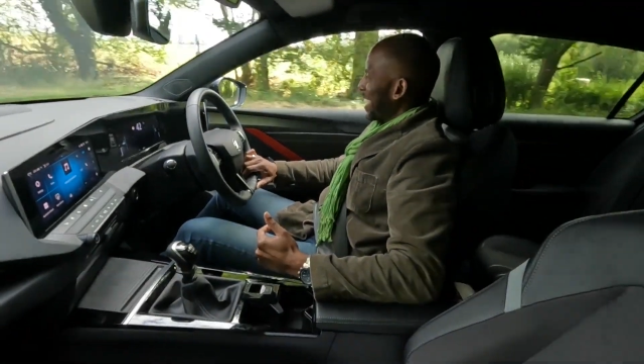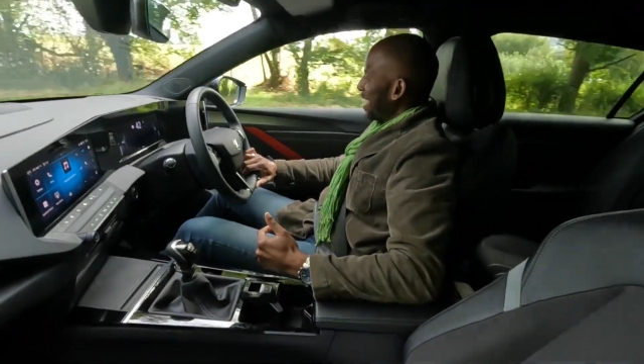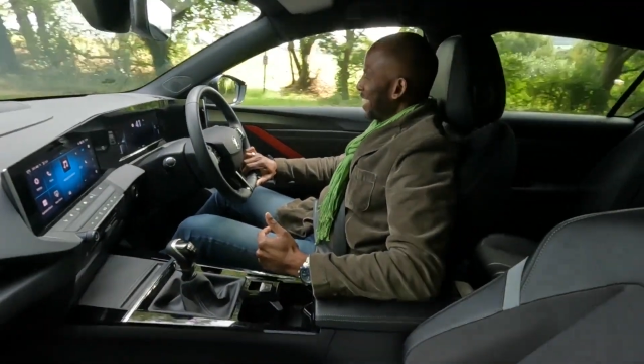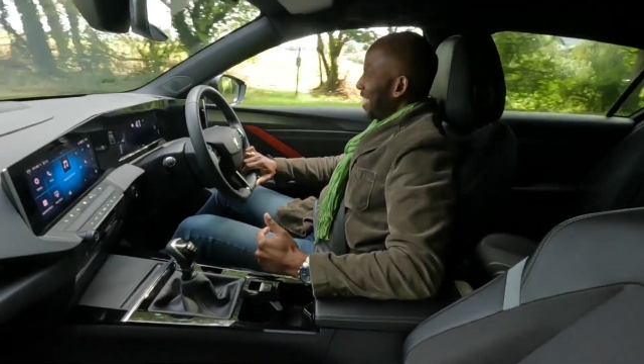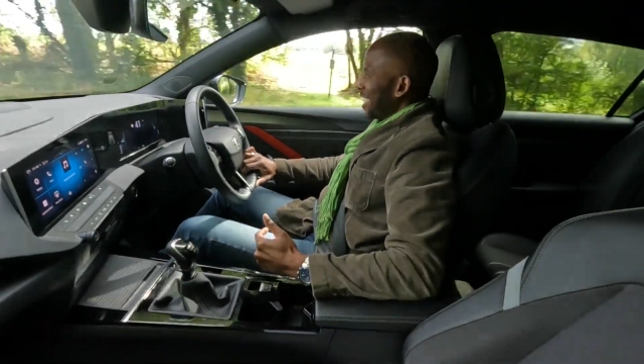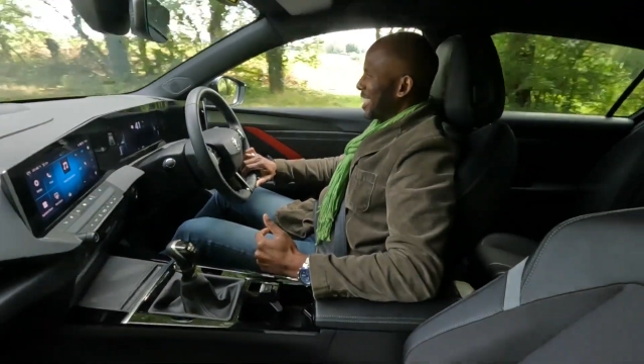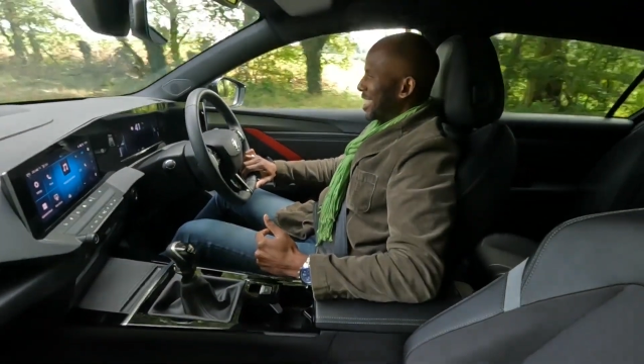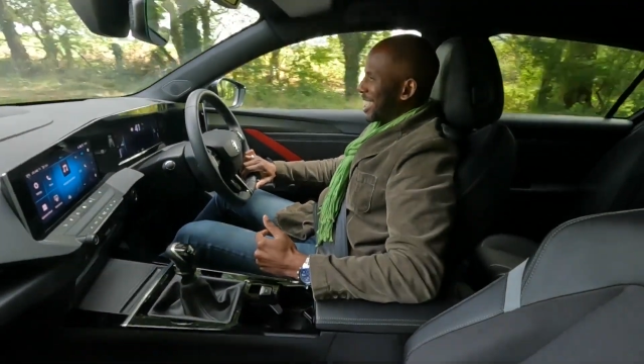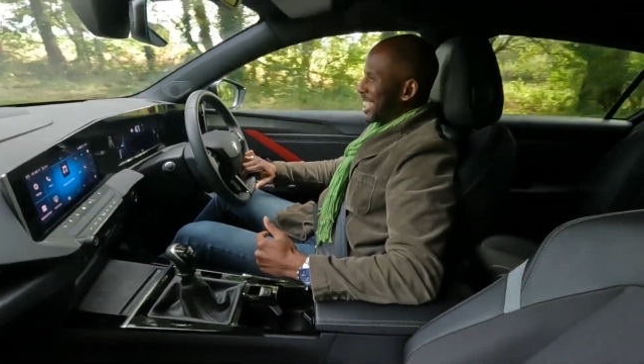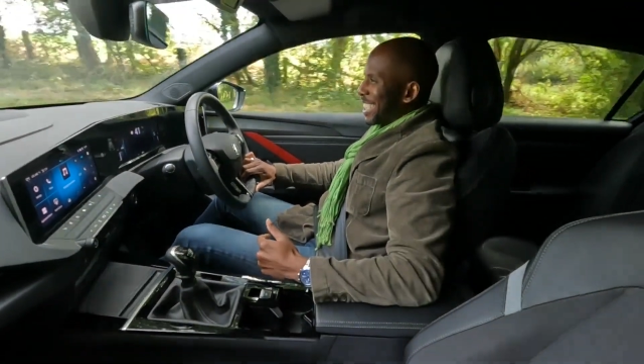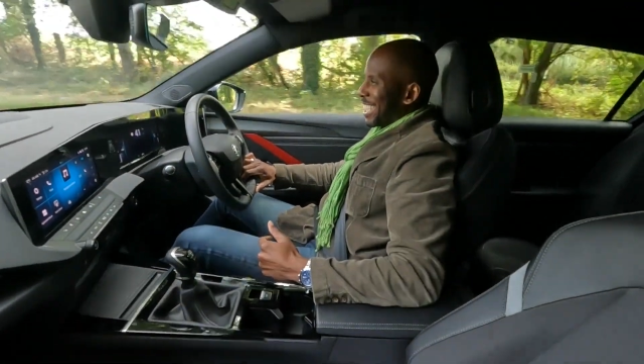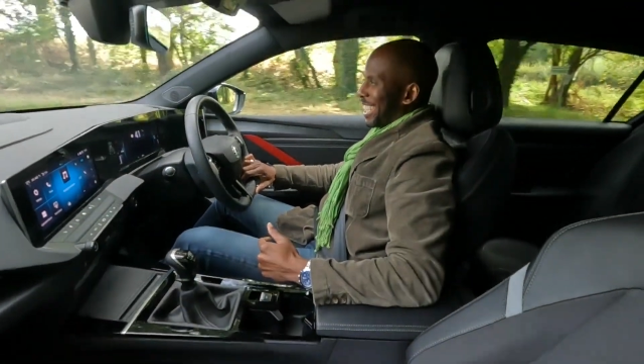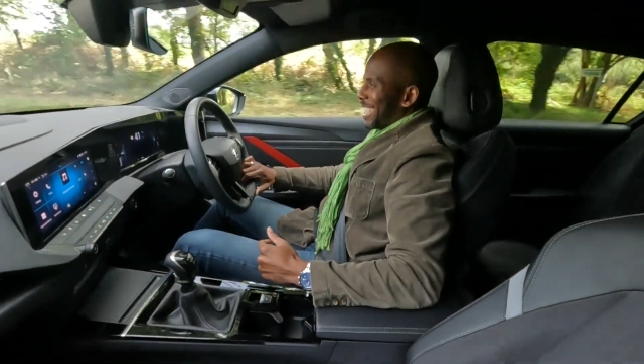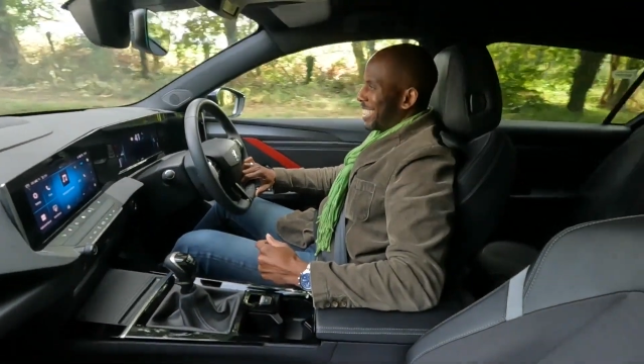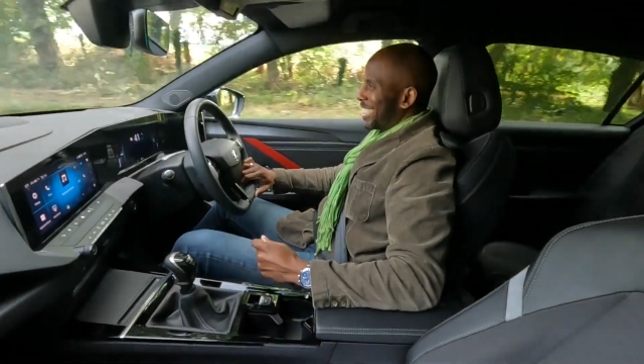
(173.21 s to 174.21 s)
nice
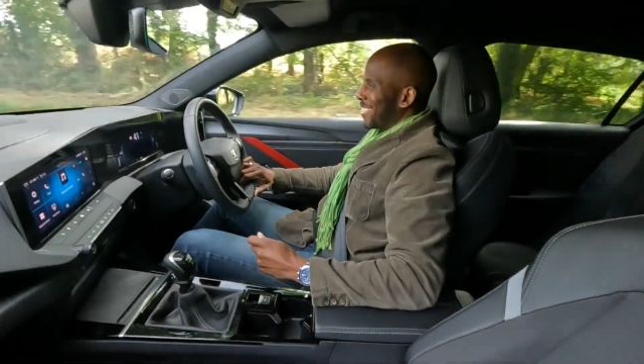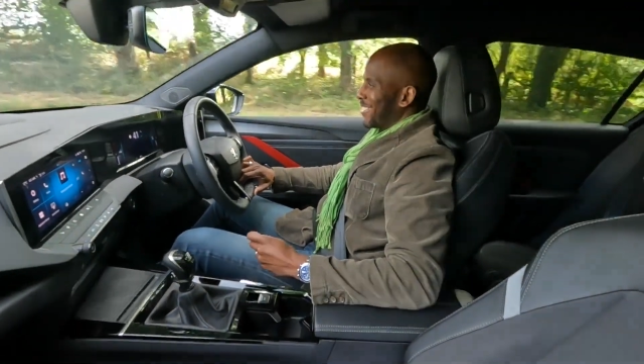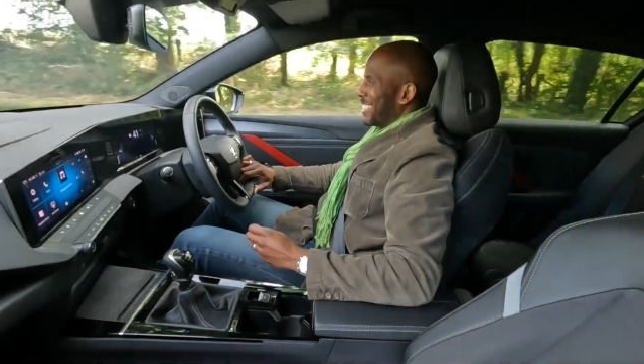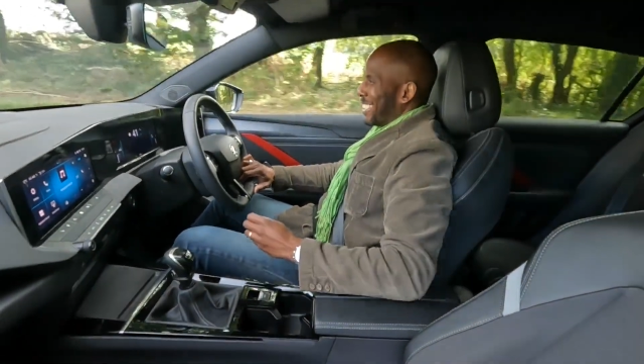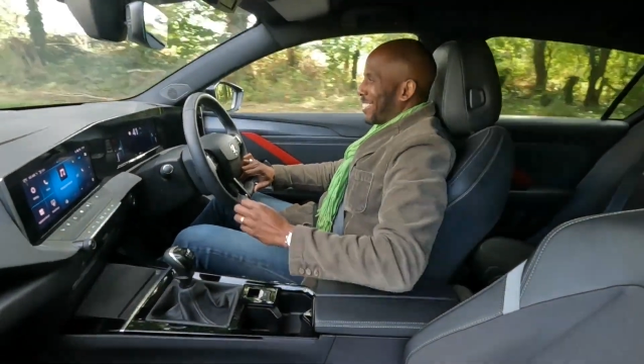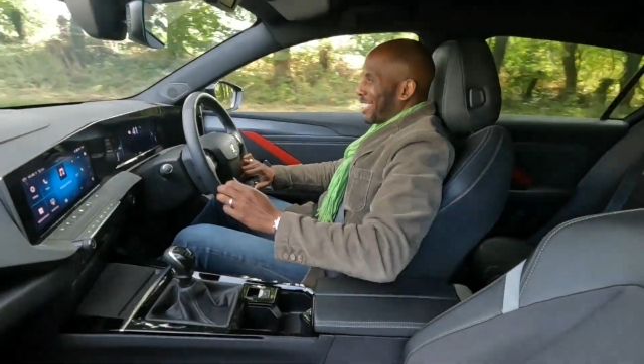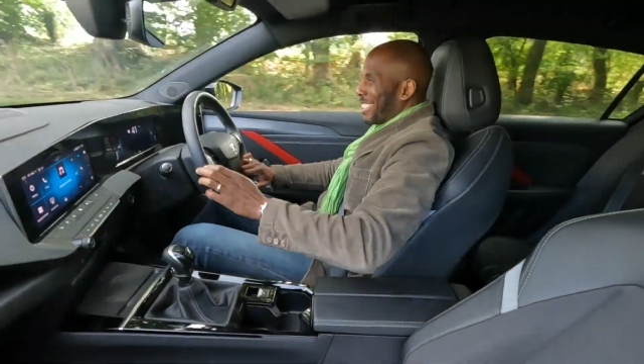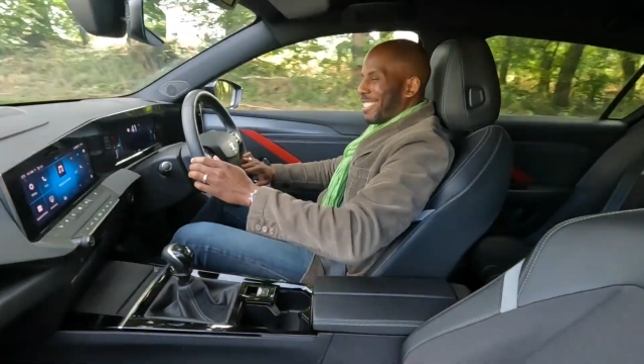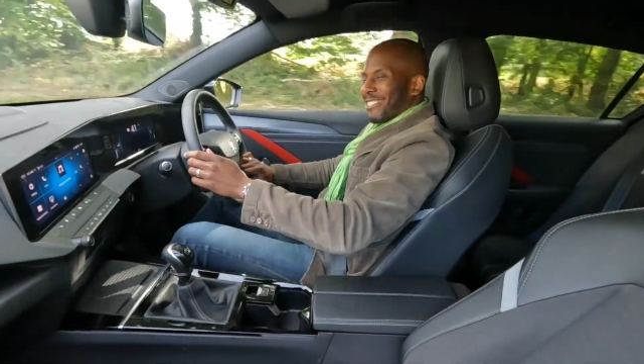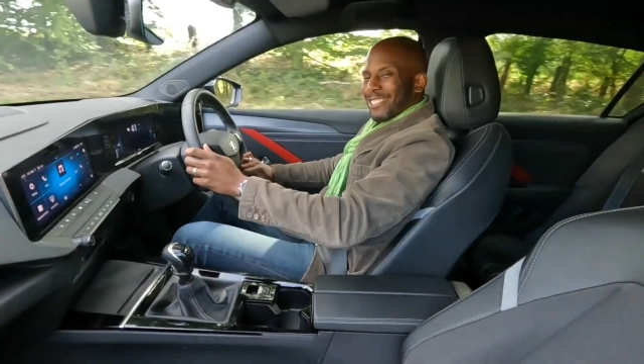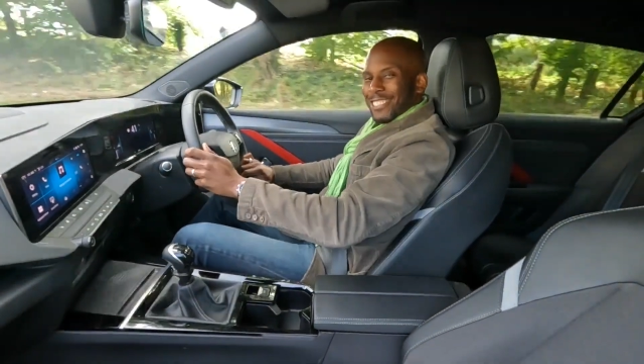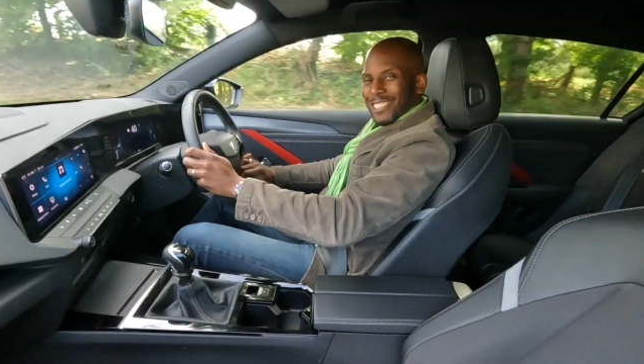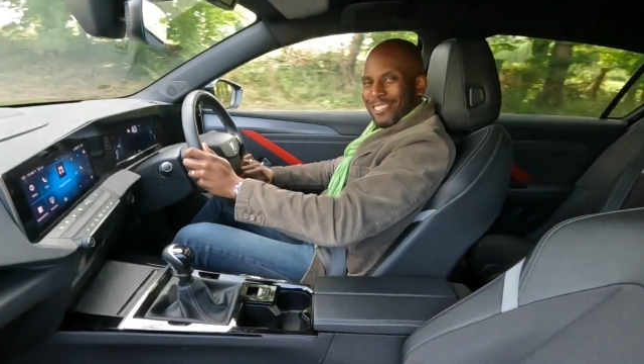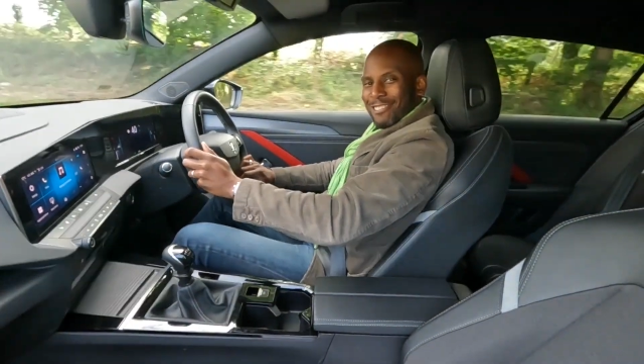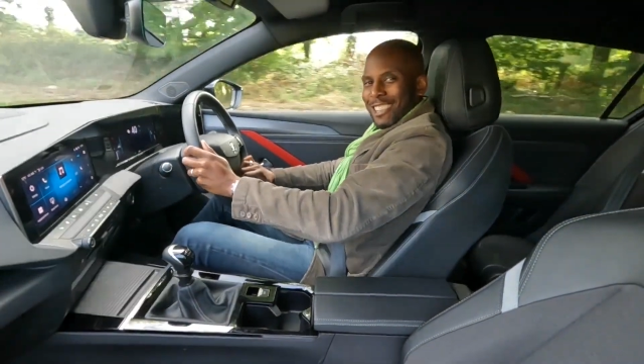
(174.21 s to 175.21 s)
and kind of, you got the
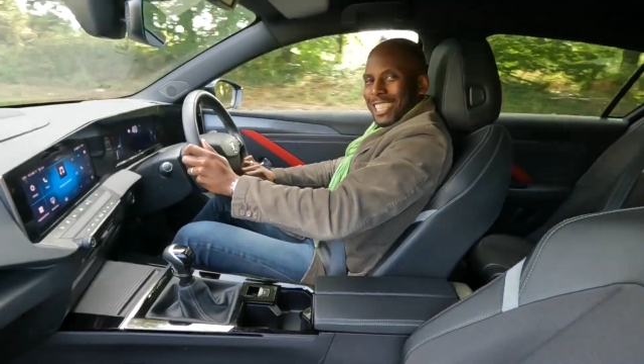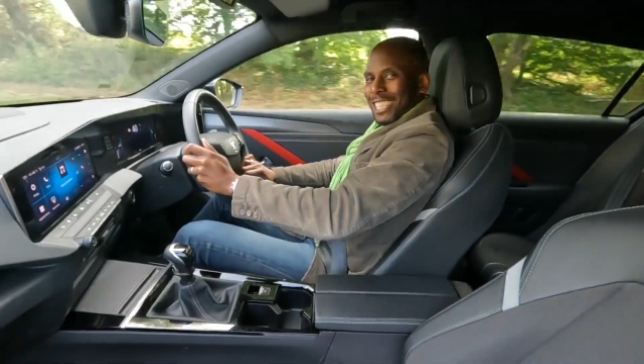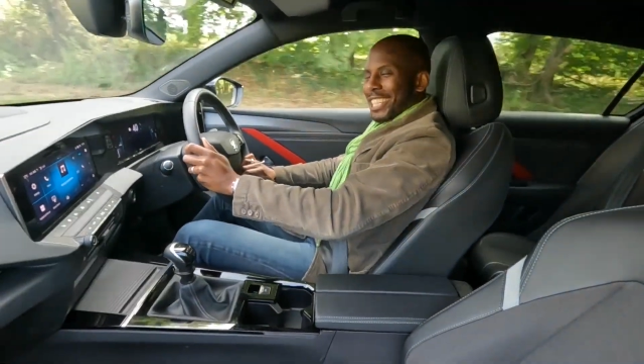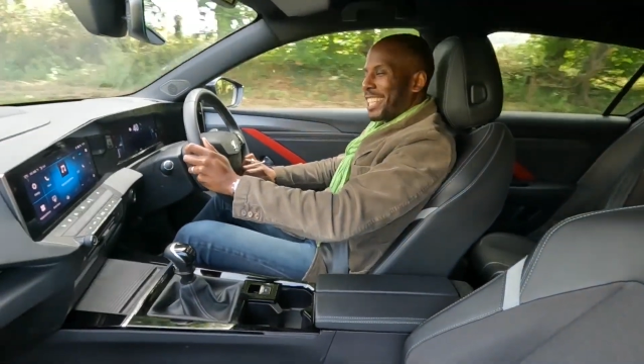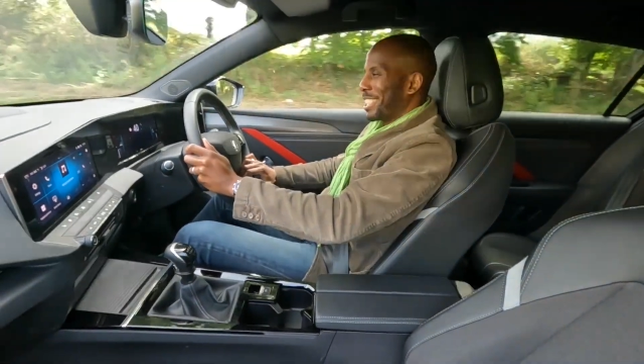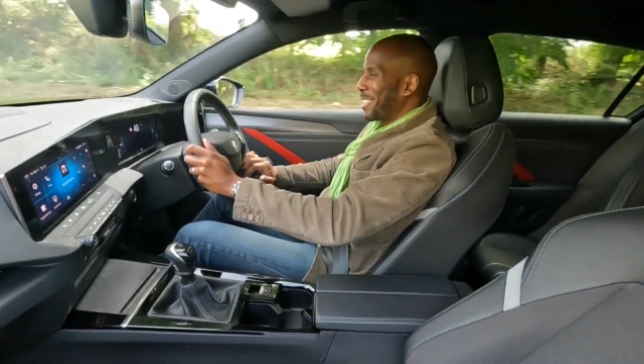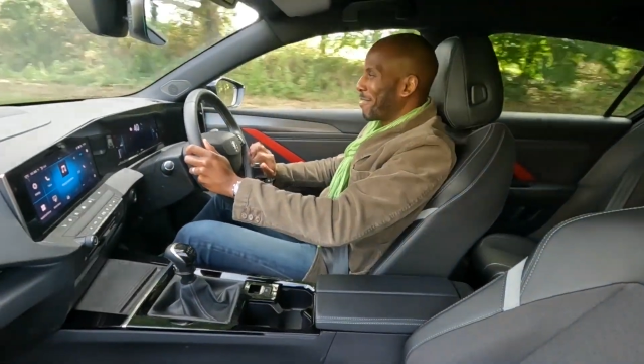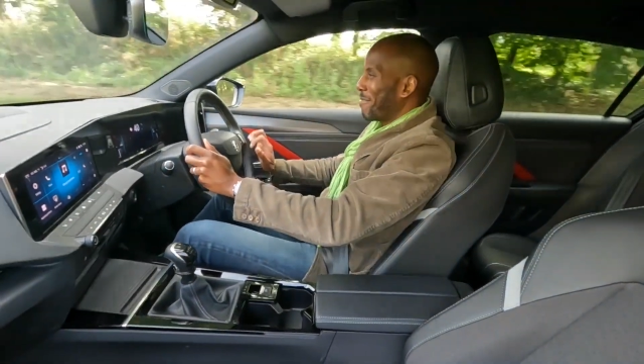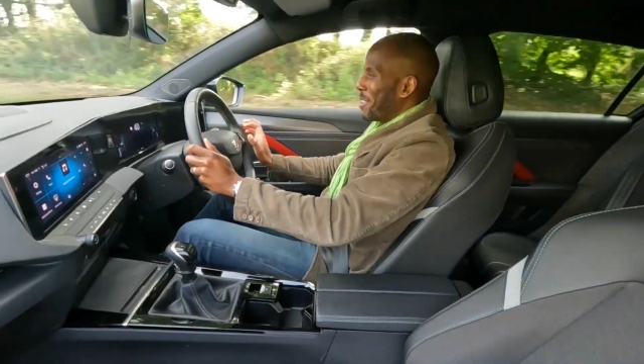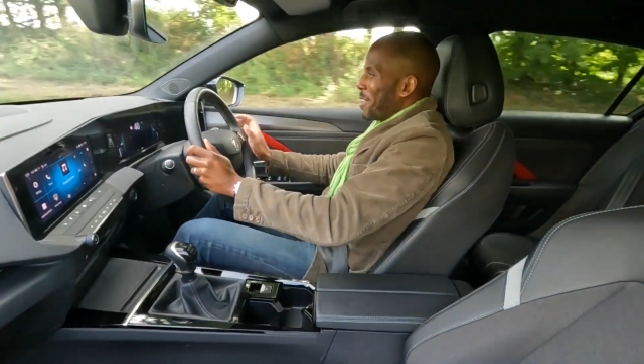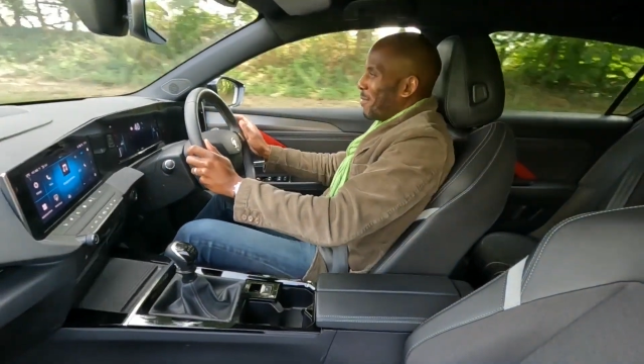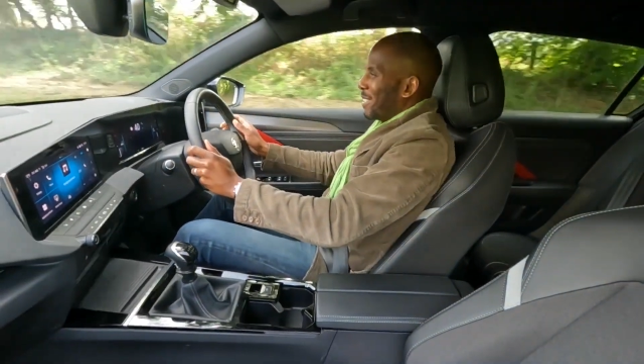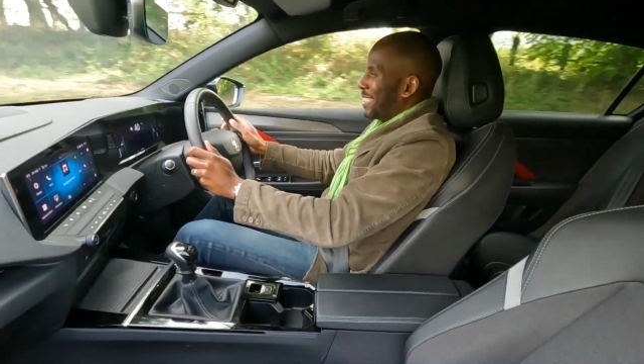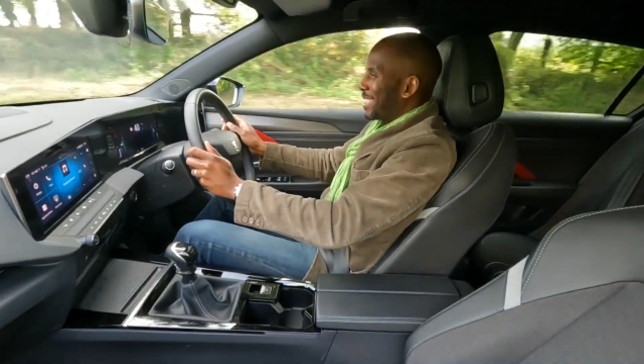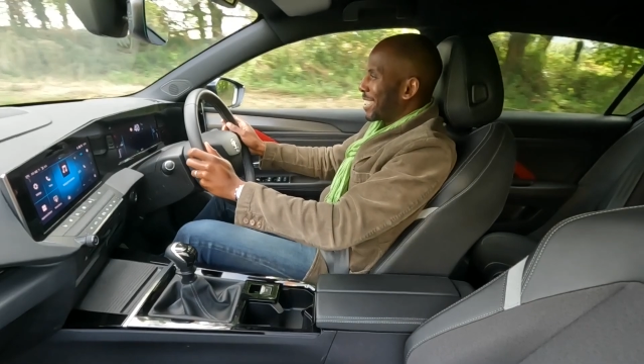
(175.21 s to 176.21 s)
right kind of
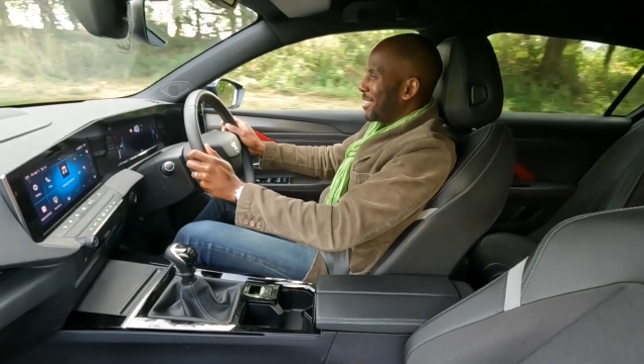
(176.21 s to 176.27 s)
movement,